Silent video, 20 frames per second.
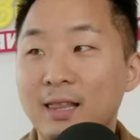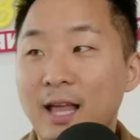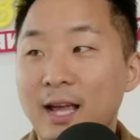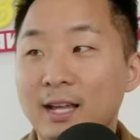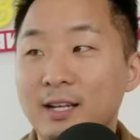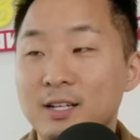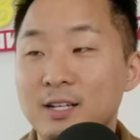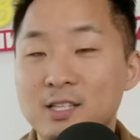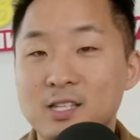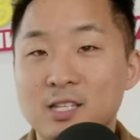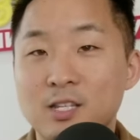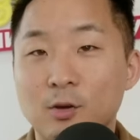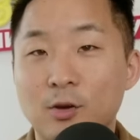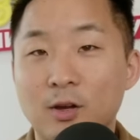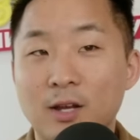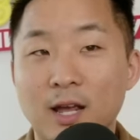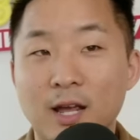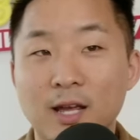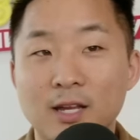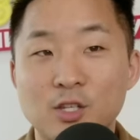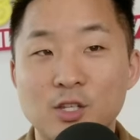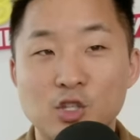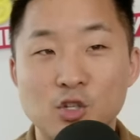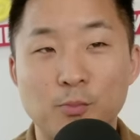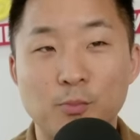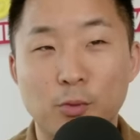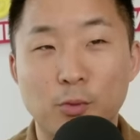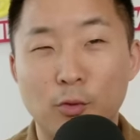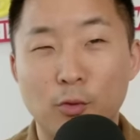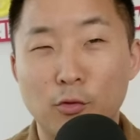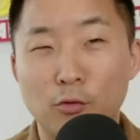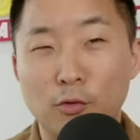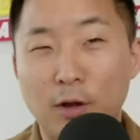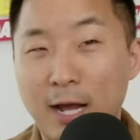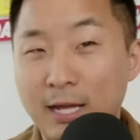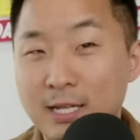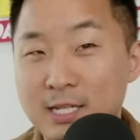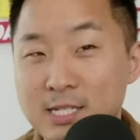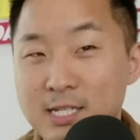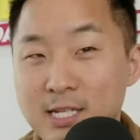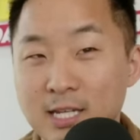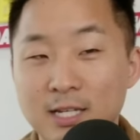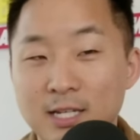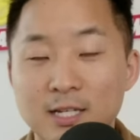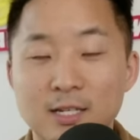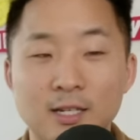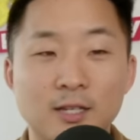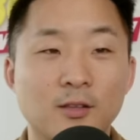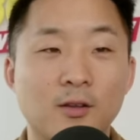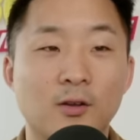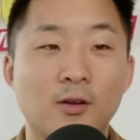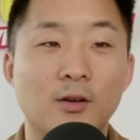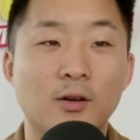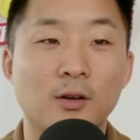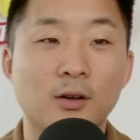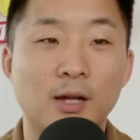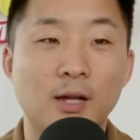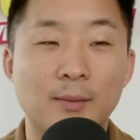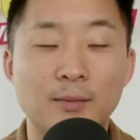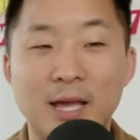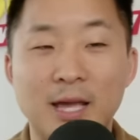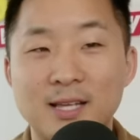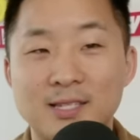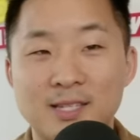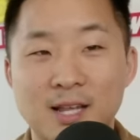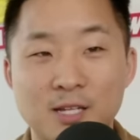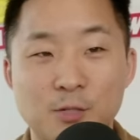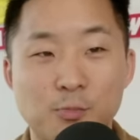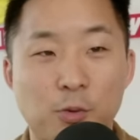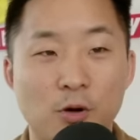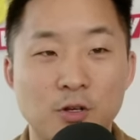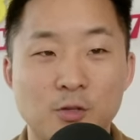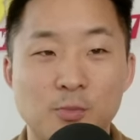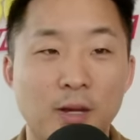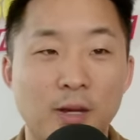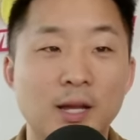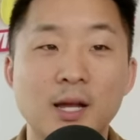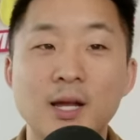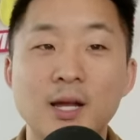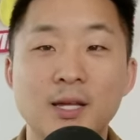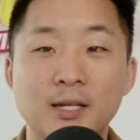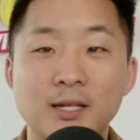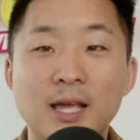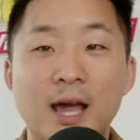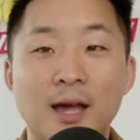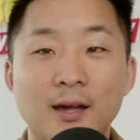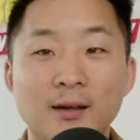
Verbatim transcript: like considered a super nice city either. Right, I mean, it has nice right, parts, right, but people yeah.